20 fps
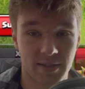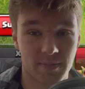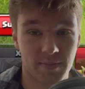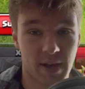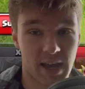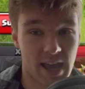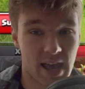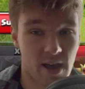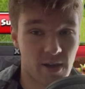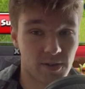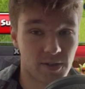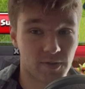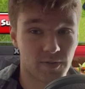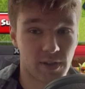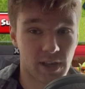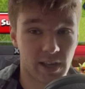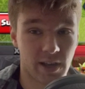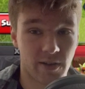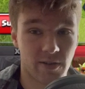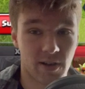my hound is
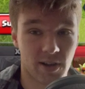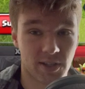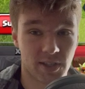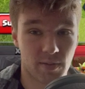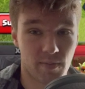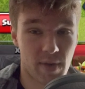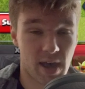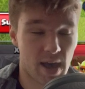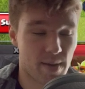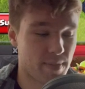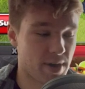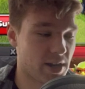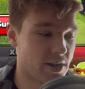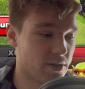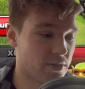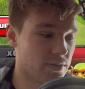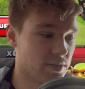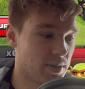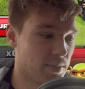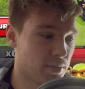flying across the map. I
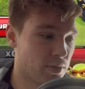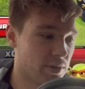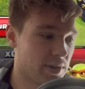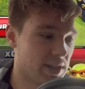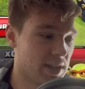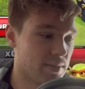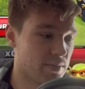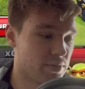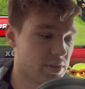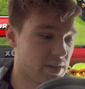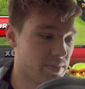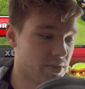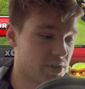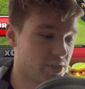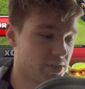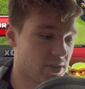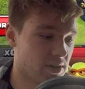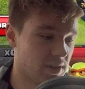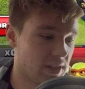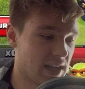don't deploy them
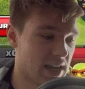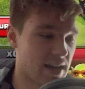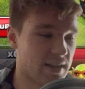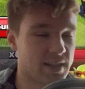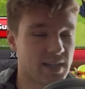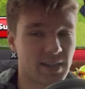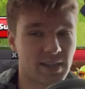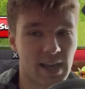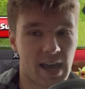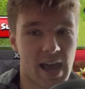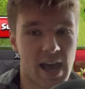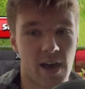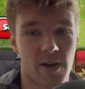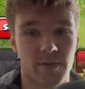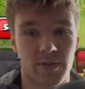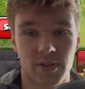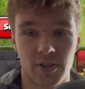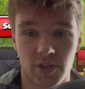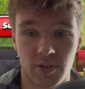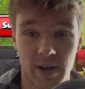prematurely. I'll let the
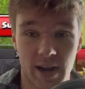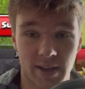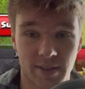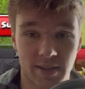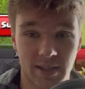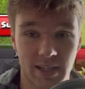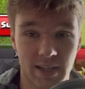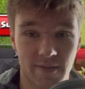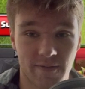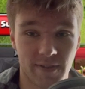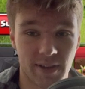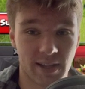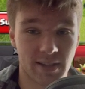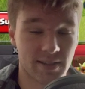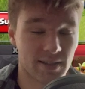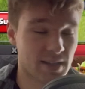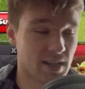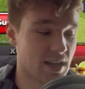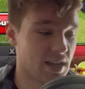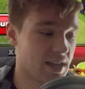hound distract the
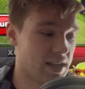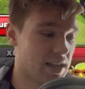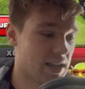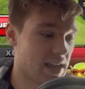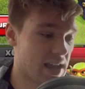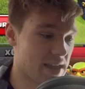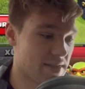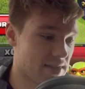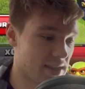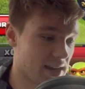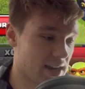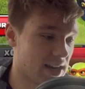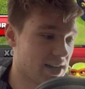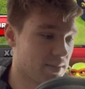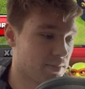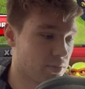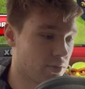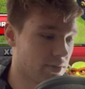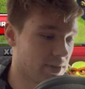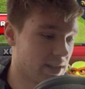defense, and then I
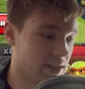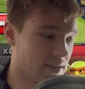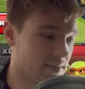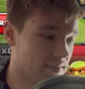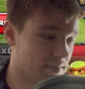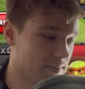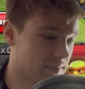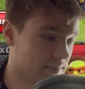deploy them.